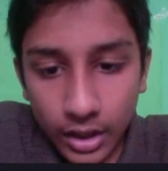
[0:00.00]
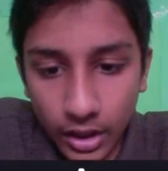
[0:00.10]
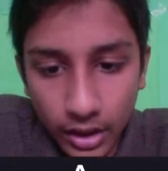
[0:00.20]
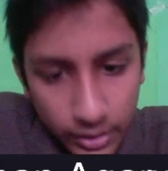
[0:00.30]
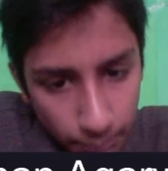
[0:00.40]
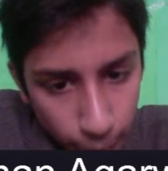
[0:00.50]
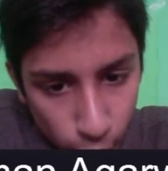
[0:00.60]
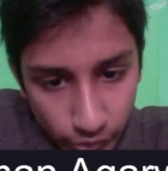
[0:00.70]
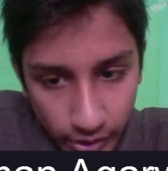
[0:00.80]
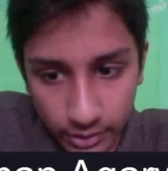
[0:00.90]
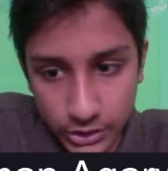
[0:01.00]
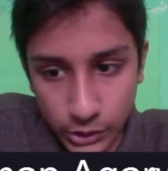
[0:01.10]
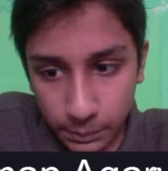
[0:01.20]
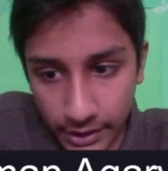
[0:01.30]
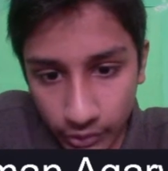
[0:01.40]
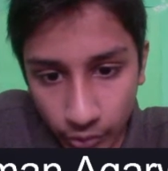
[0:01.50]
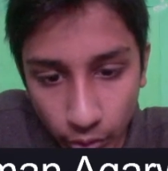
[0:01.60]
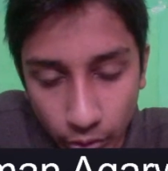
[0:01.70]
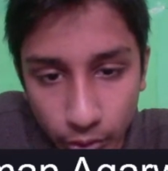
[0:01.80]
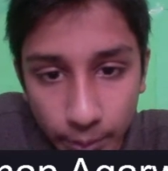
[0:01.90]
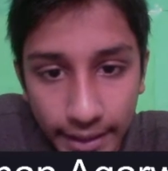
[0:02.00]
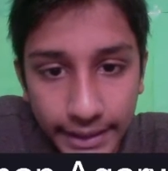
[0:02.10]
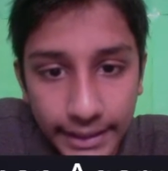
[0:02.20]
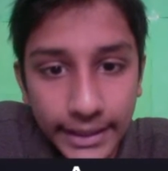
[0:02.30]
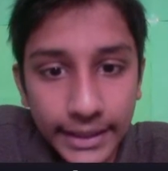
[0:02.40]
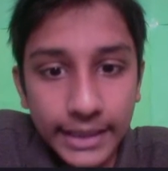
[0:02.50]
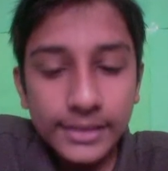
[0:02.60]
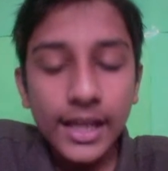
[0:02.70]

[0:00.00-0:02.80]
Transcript: The move here is to play rook to a8,